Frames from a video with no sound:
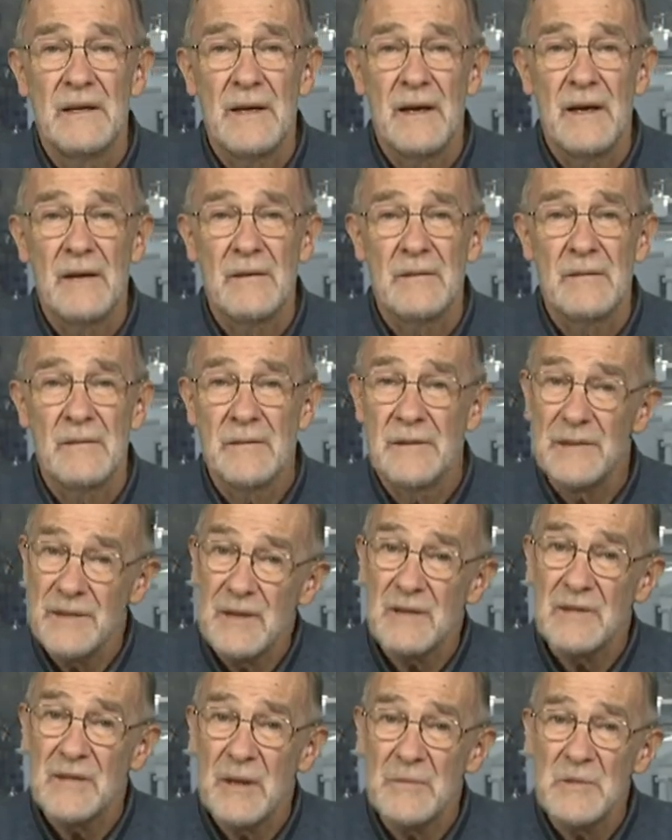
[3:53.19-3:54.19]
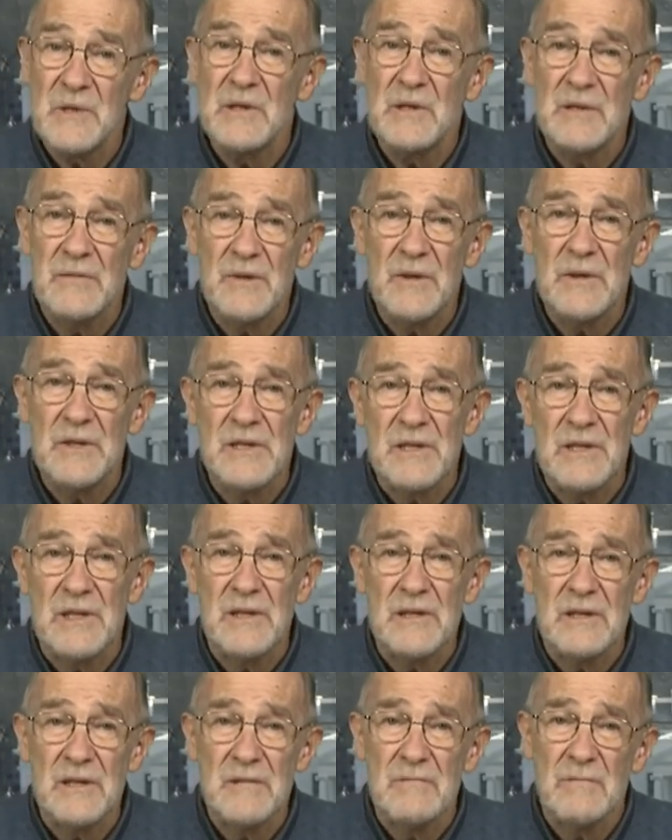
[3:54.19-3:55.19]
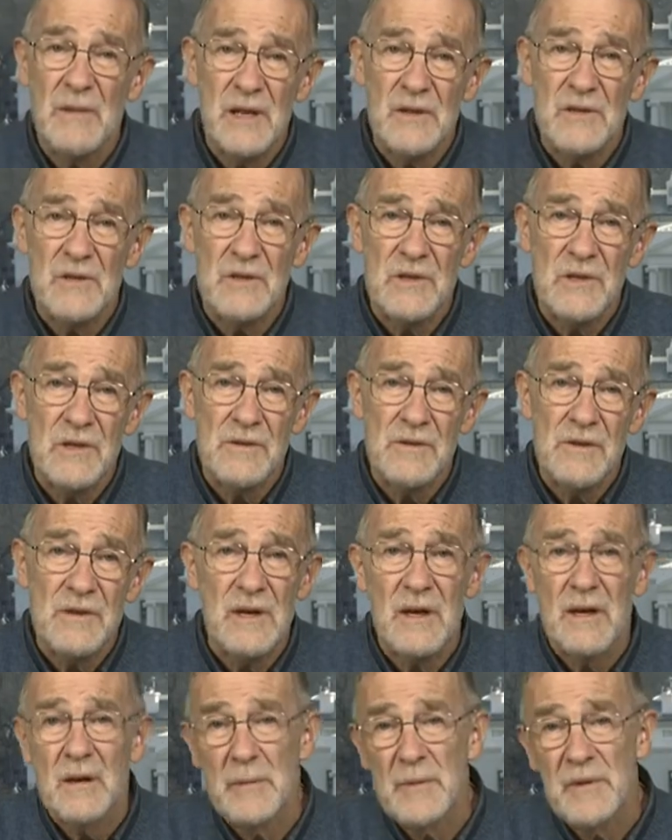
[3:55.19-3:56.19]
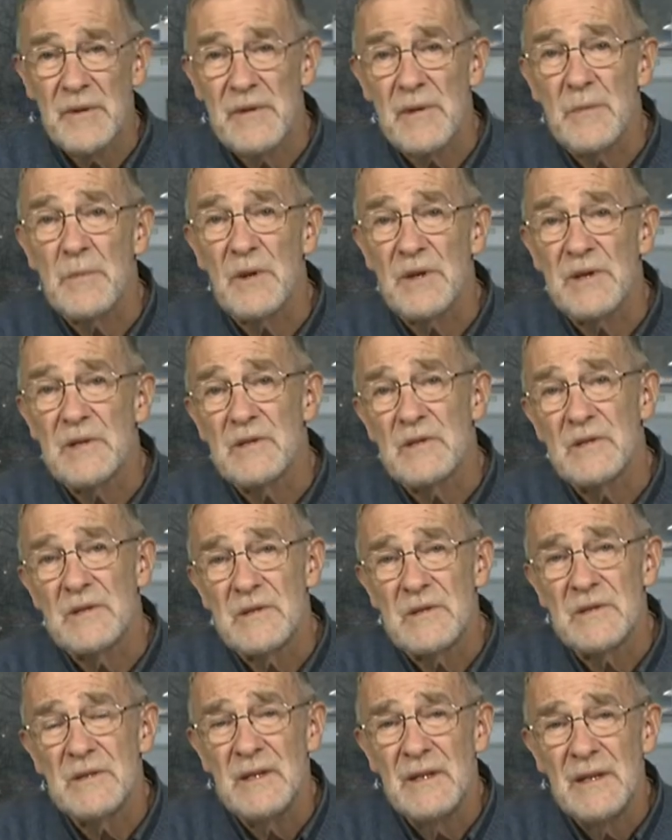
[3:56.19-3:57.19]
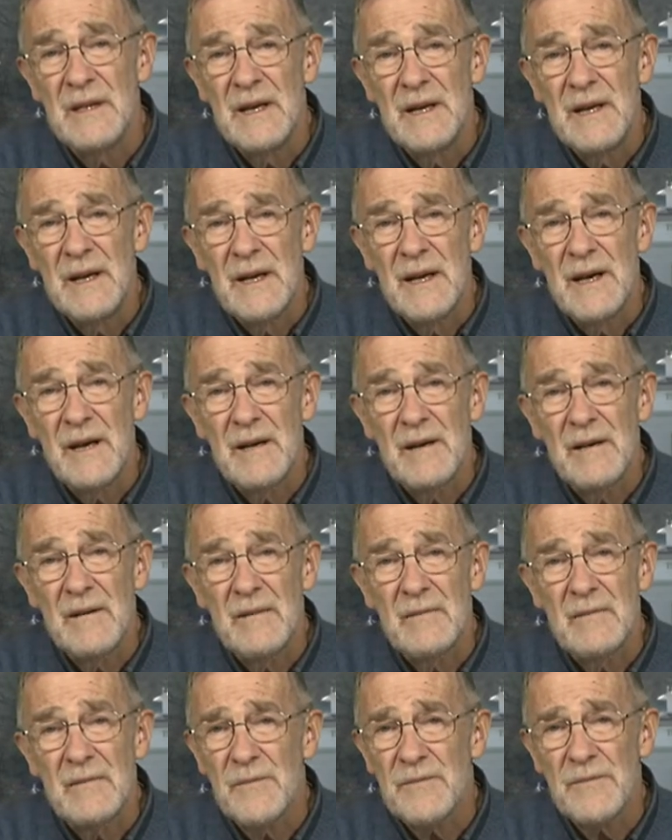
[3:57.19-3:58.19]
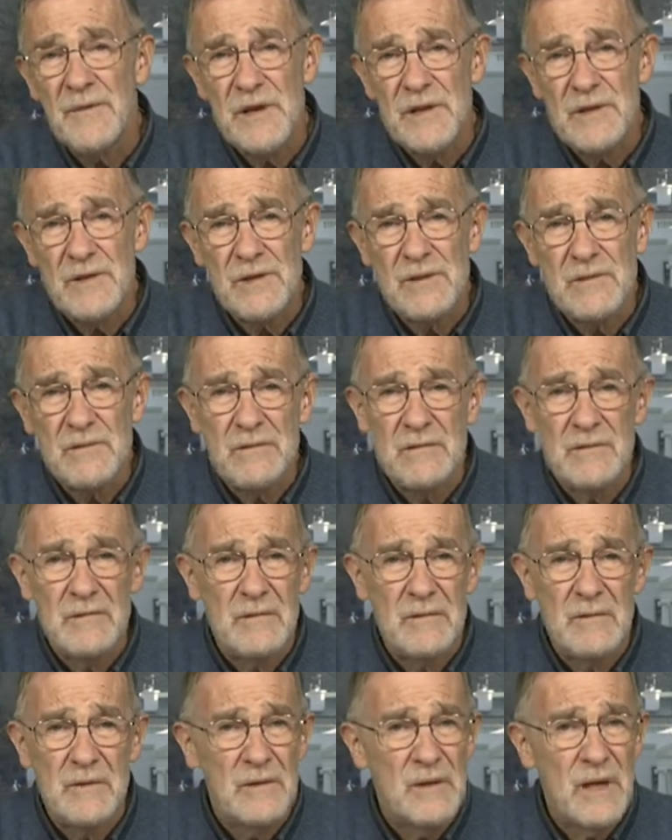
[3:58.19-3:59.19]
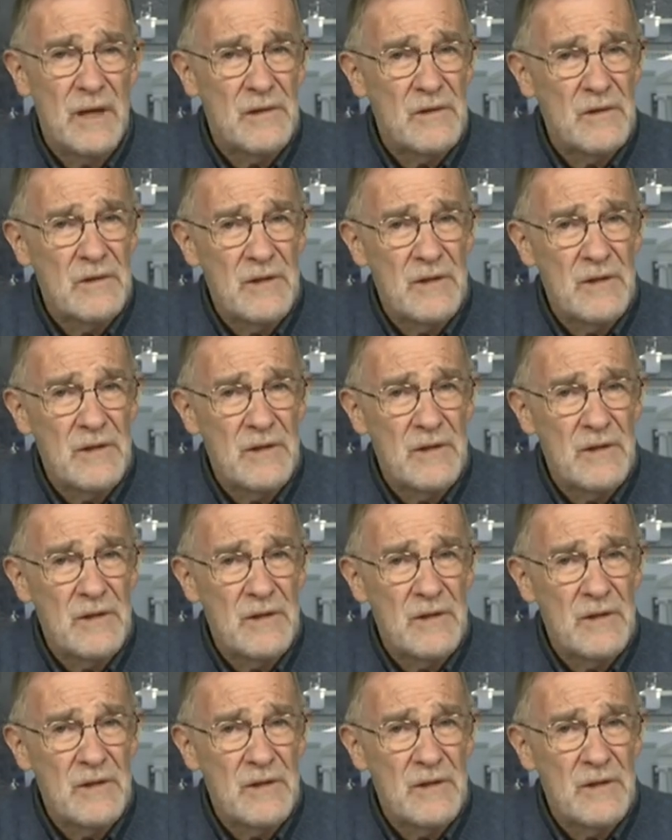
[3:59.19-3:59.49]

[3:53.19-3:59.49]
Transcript: Now, with the exception of RT, Al Jazeera, and a couple other places, the French, United